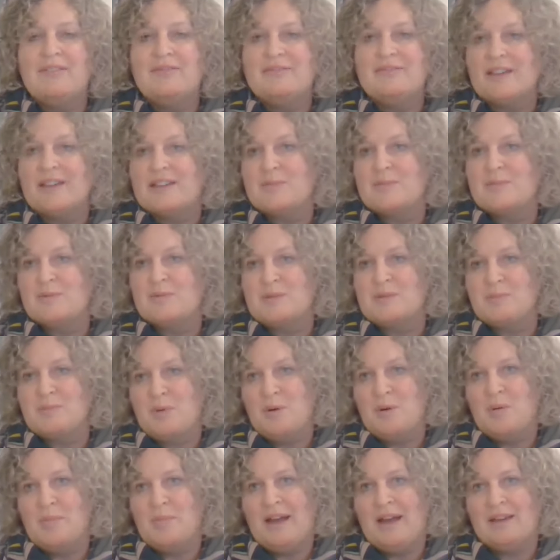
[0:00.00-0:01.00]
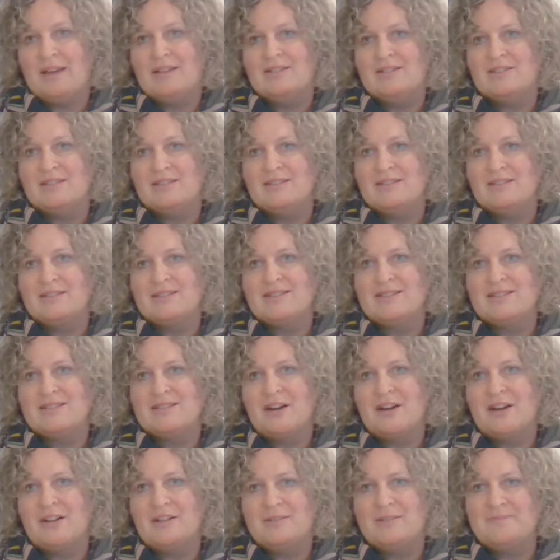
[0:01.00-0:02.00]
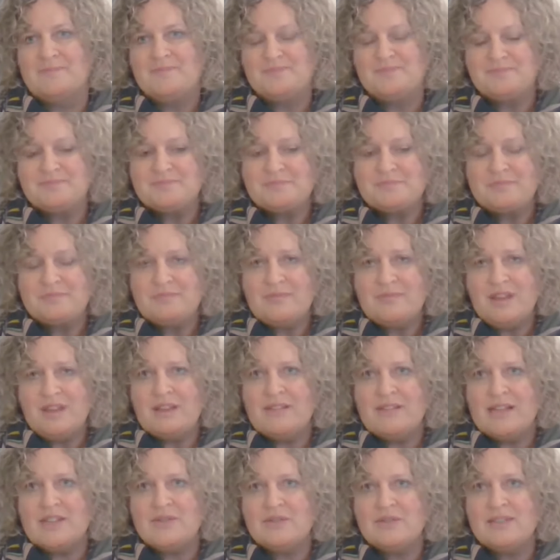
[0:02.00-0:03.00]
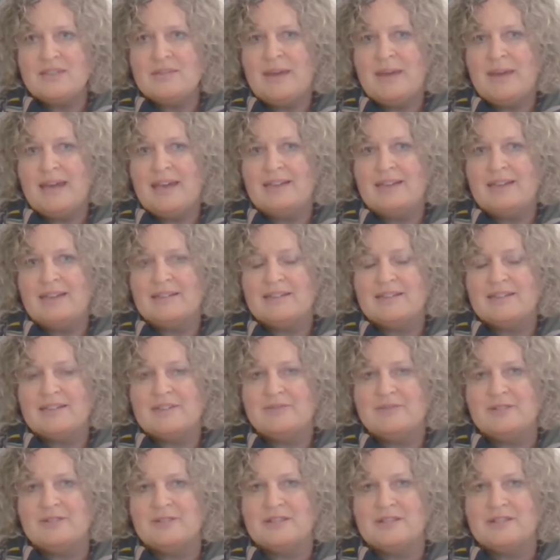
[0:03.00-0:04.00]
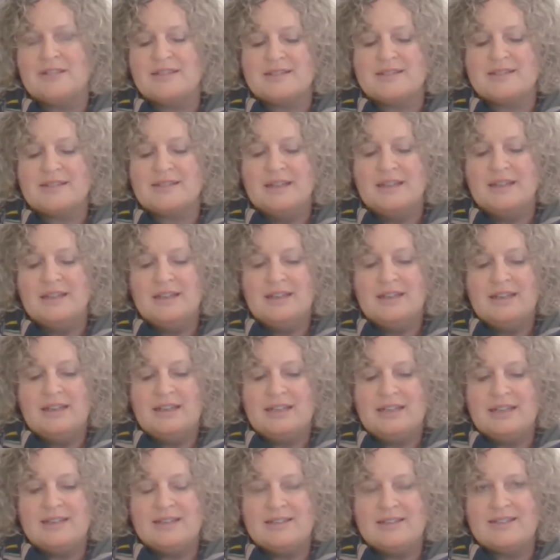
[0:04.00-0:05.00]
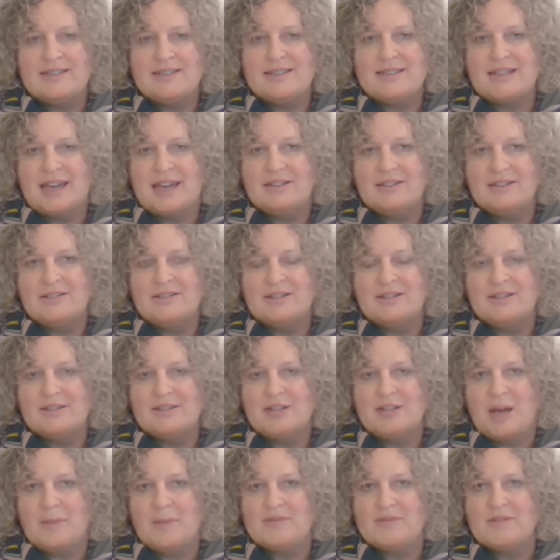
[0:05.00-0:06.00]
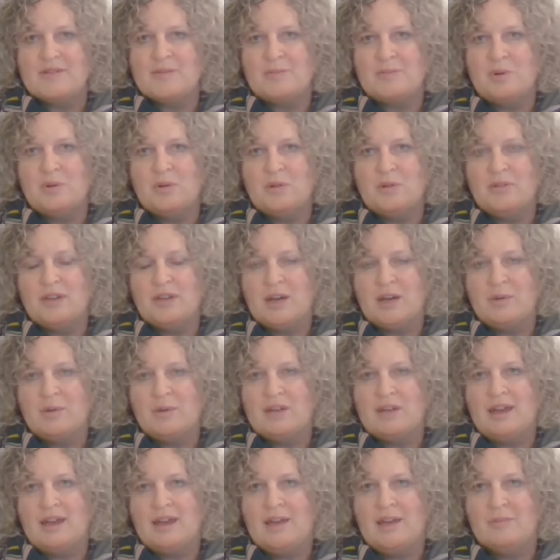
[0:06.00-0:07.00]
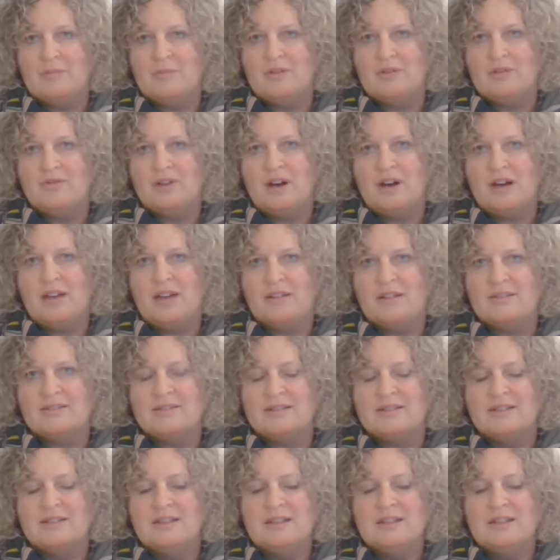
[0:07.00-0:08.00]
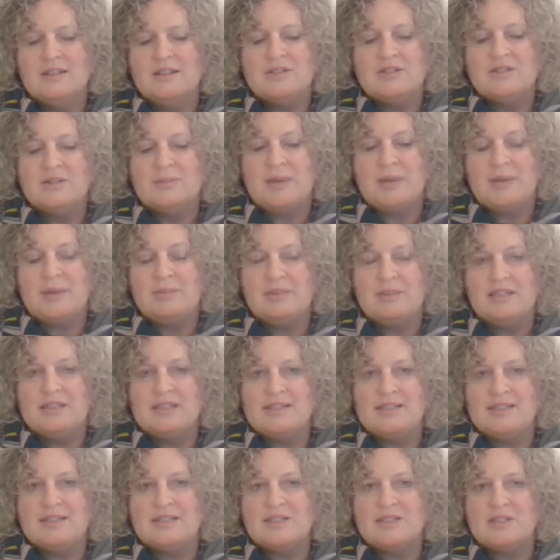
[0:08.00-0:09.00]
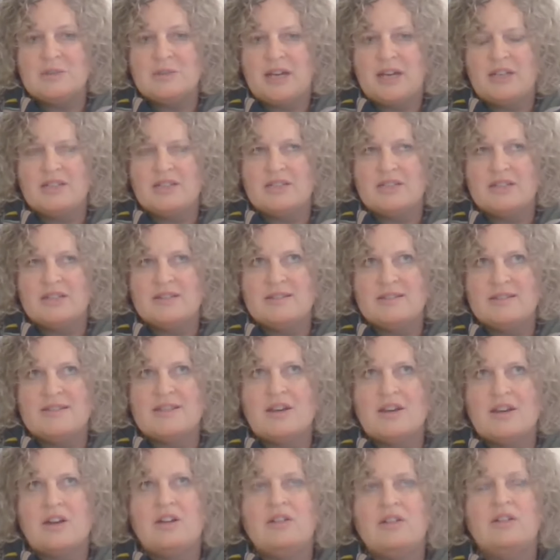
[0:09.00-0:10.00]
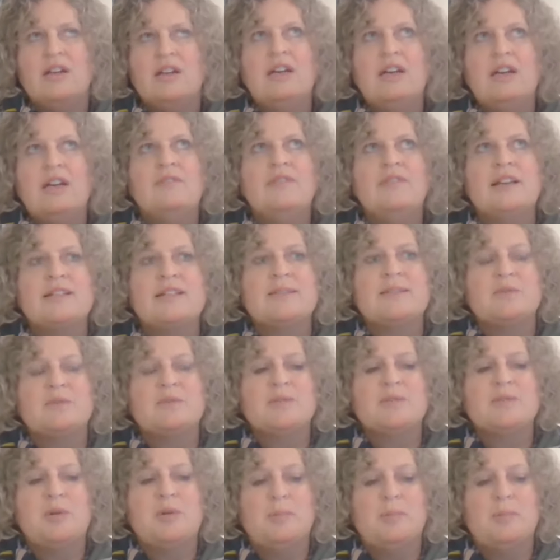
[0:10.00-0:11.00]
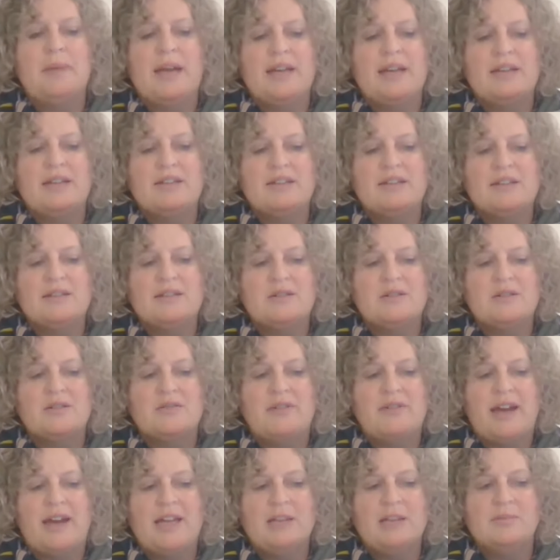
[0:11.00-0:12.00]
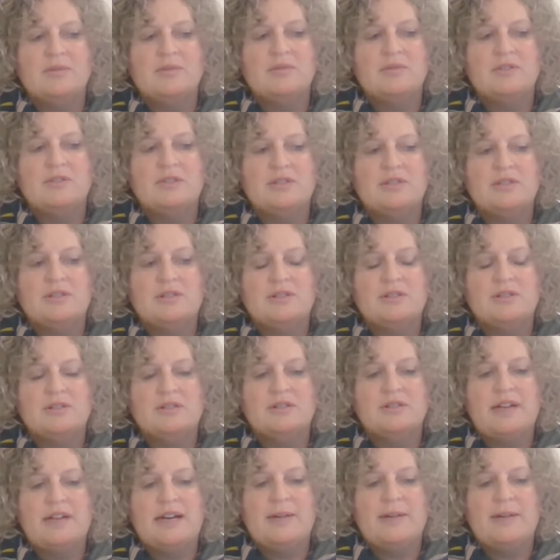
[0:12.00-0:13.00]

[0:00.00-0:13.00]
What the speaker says: flexible support packages, so that's really made a difference in this state to the type of support that we can provide to people in this situation. So flexible support packages are available to